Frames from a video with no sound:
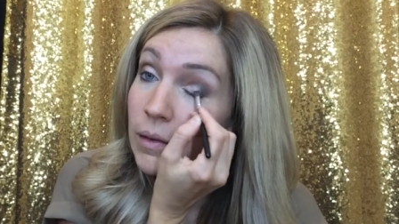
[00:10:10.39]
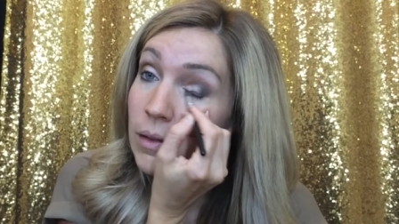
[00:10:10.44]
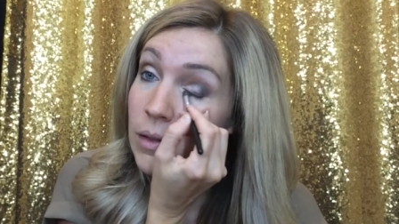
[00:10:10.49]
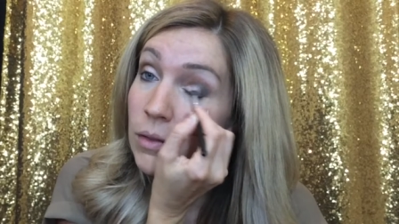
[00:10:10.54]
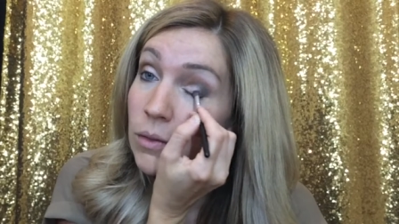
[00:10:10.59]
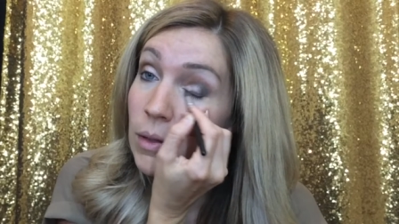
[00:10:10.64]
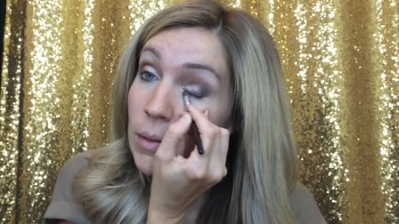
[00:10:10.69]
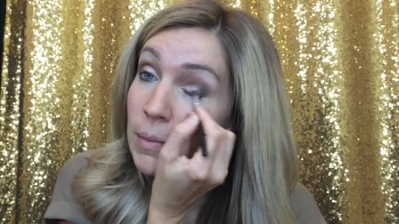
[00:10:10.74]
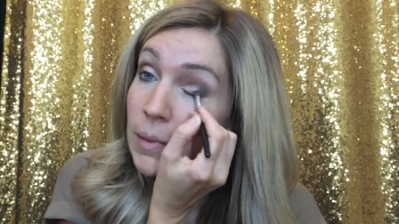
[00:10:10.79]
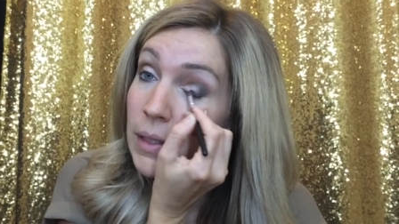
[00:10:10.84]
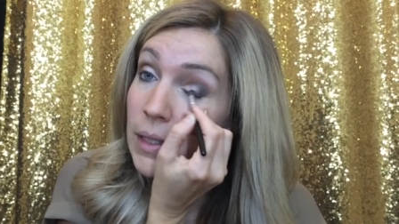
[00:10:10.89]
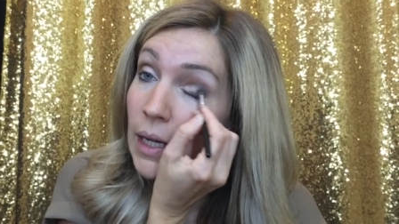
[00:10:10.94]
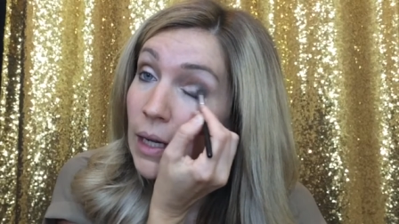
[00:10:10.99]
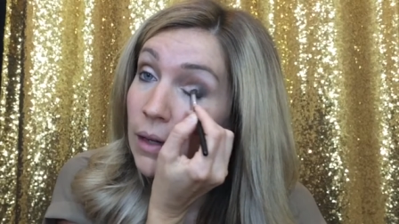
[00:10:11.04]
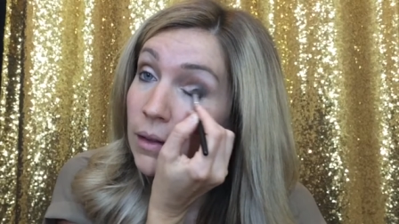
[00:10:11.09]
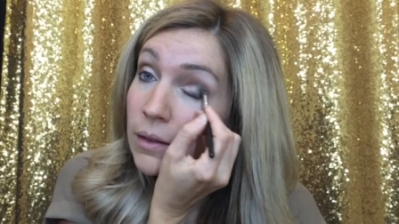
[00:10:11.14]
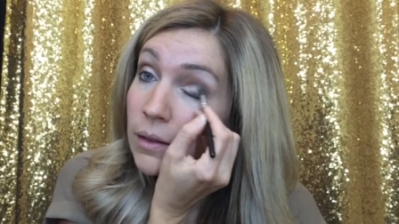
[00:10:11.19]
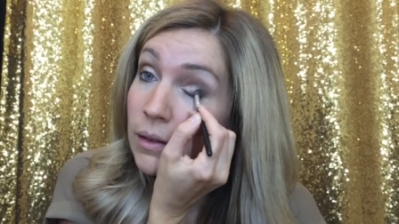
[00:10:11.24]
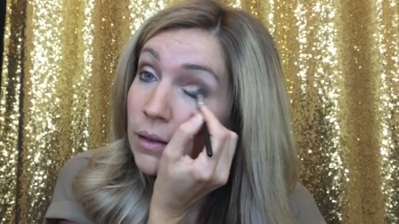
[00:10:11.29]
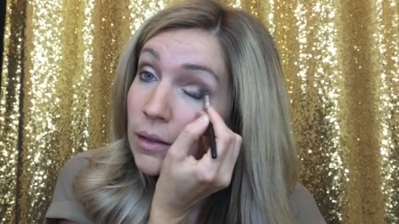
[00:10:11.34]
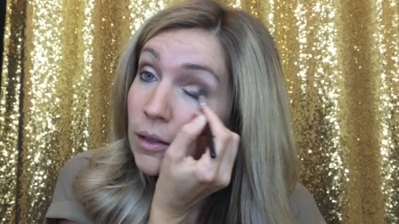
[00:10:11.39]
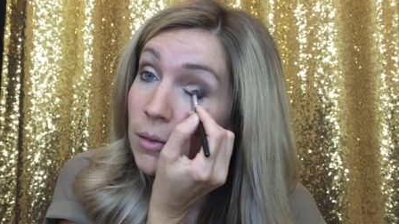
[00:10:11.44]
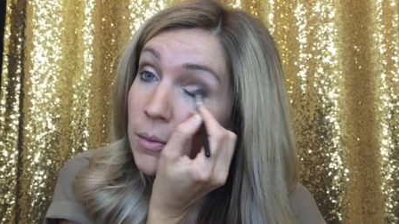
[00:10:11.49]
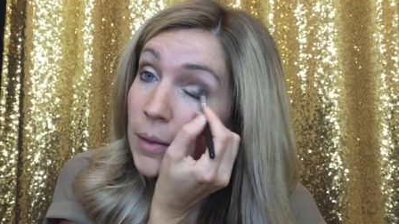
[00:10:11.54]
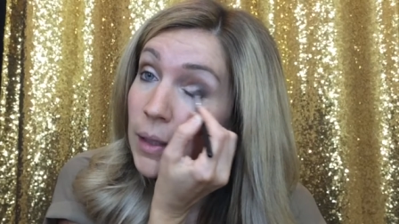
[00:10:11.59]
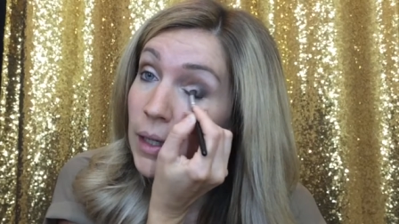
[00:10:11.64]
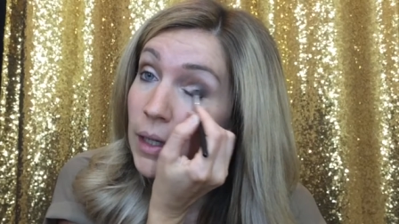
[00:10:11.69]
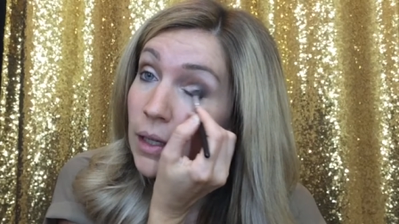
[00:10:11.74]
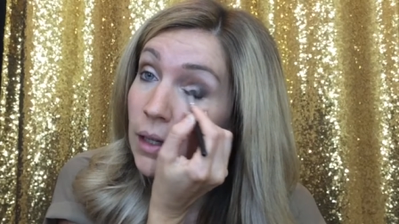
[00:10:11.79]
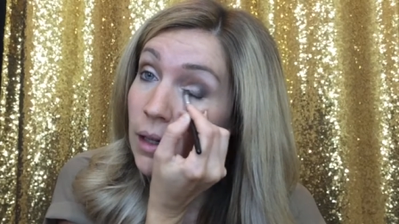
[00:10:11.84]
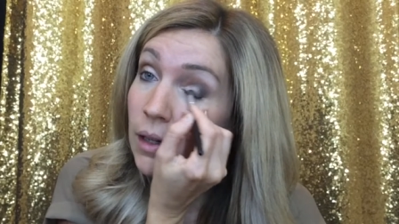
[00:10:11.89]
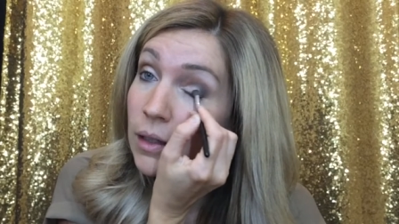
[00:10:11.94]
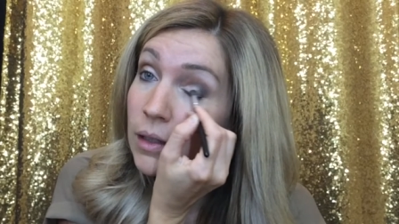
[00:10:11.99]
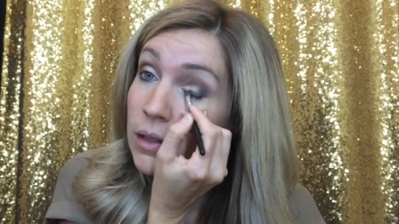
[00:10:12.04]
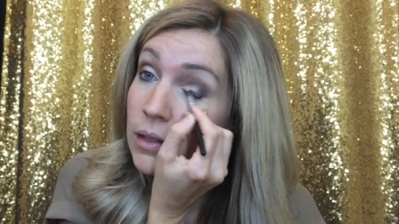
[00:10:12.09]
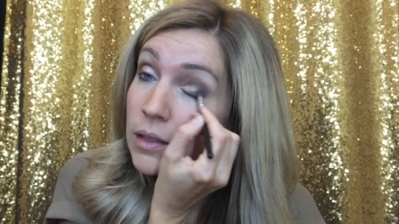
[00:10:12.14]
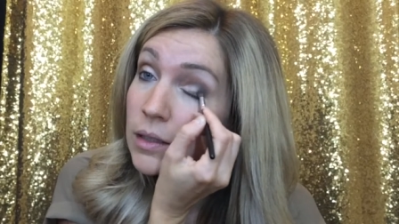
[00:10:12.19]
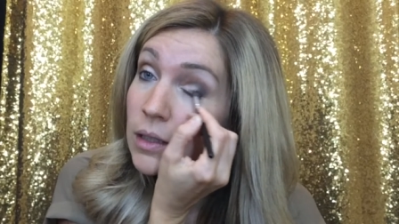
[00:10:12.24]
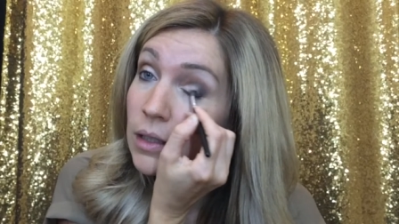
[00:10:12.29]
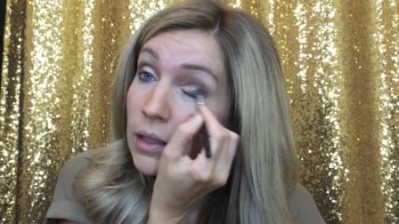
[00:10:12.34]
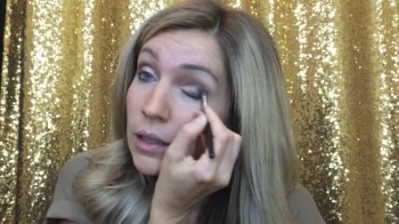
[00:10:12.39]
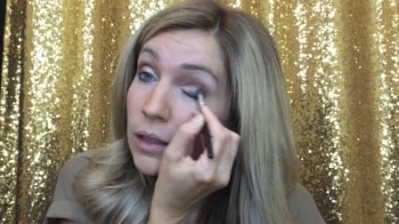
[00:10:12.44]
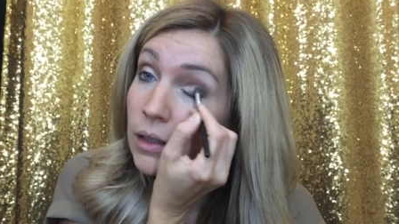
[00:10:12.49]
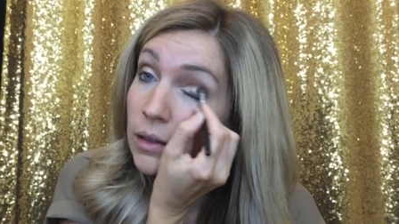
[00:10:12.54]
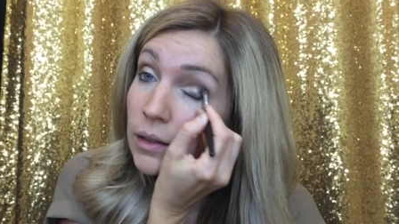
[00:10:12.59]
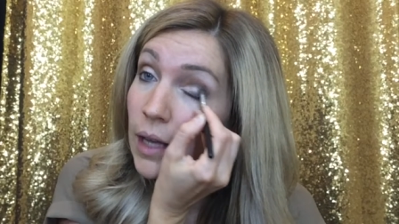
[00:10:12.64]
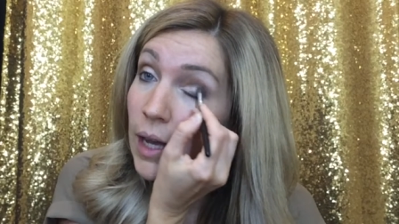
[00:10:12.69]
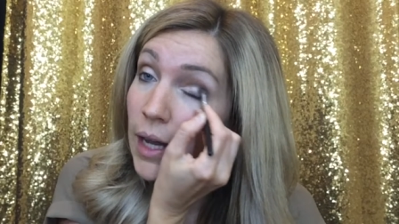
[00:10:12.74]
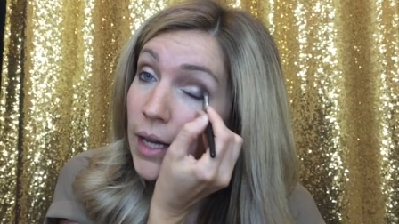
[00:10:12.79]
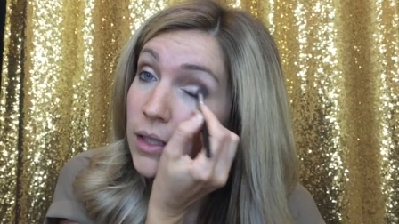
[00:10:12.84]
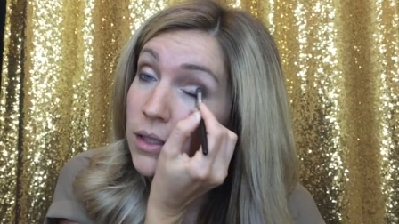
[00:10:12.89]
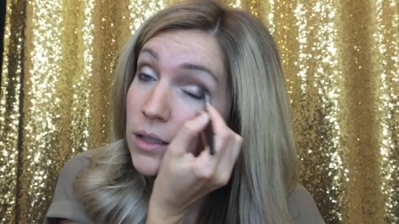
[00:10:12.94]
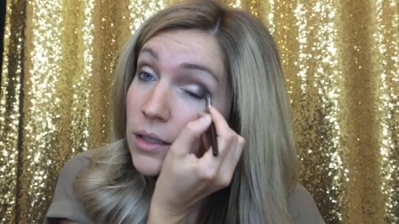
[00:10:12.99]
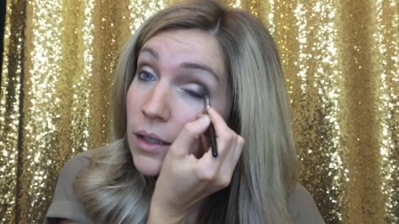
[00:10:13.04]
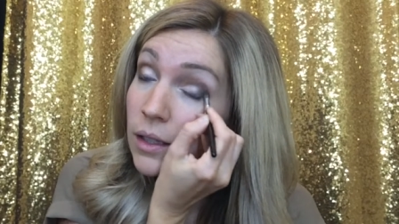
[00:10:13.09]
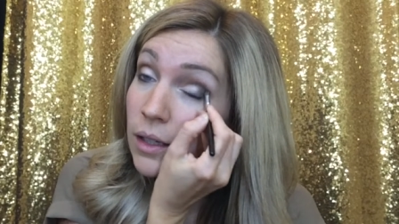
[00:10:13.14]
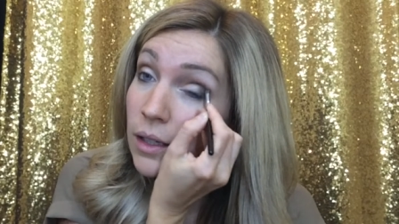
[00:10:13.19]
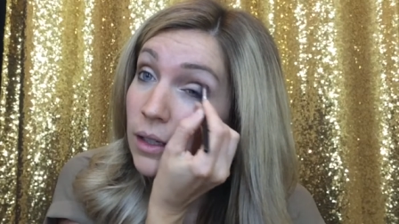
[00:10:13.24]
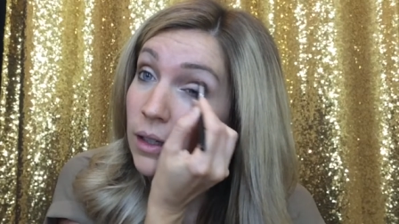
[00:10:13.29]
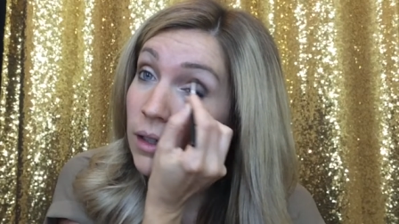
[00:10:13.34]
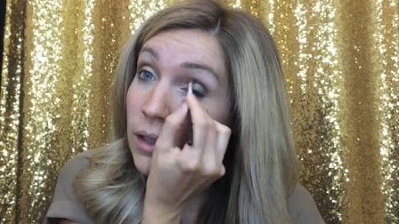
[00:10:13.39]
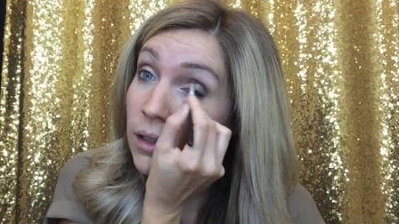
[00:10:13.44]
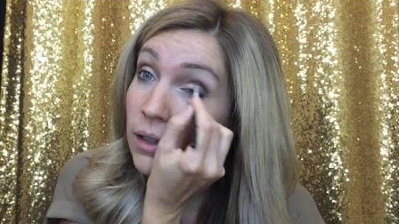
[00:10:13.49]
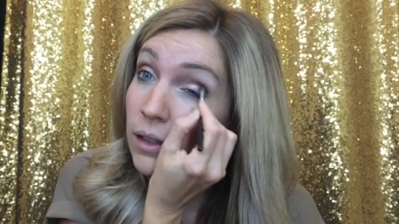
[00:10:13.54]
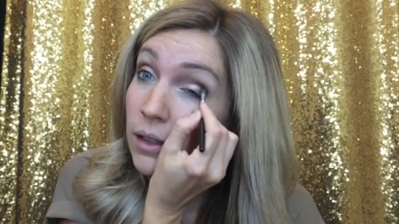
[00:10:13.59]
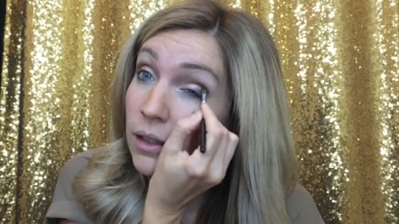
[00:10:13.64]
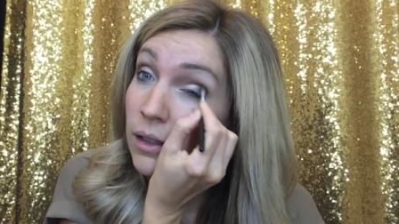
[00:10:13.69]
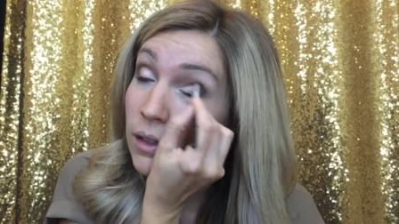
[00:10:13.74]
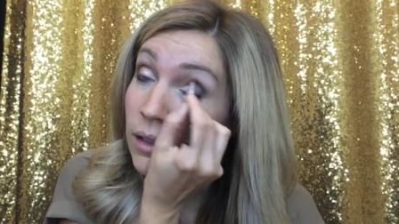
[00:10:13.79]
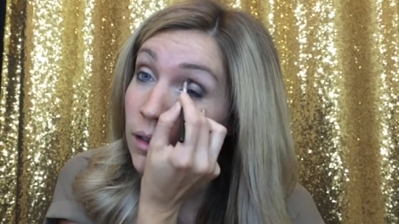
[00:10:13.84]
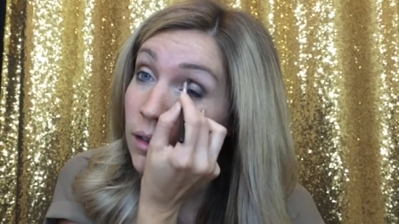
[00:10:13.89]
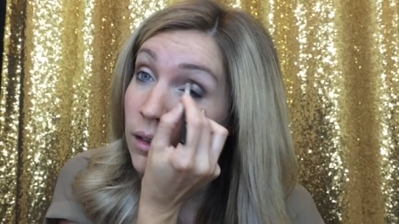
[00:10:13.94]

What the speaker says: sweep it down a little bit onto your lash line.